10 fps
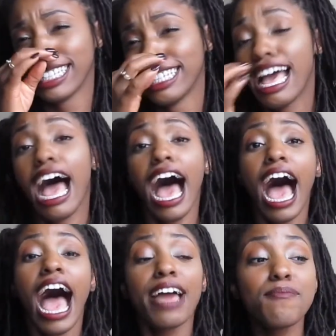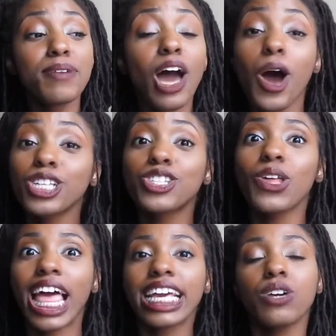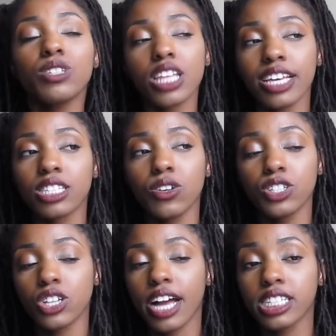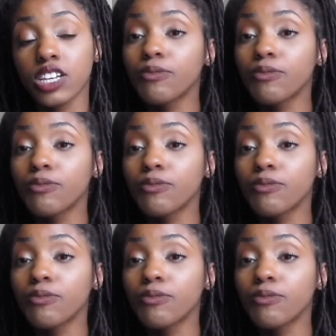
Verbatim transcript: I, but also, like, it was, like, so attractive.